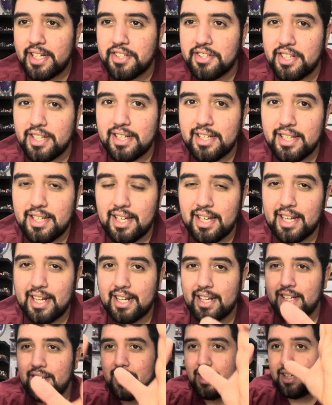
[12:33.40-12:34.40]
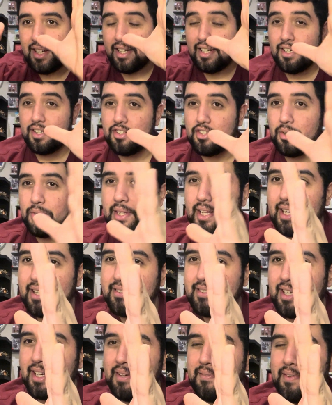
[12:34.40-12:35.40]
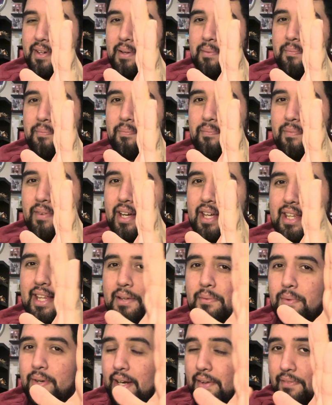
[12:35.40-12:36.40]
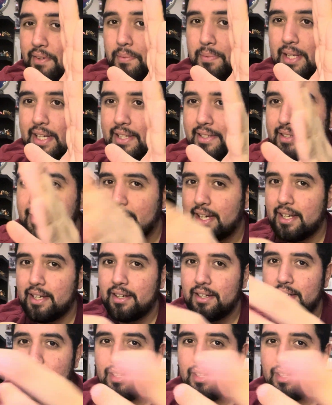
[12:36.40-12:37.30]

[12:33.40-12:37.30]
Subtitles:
shit and like show the outside of it, and then when I film the inside,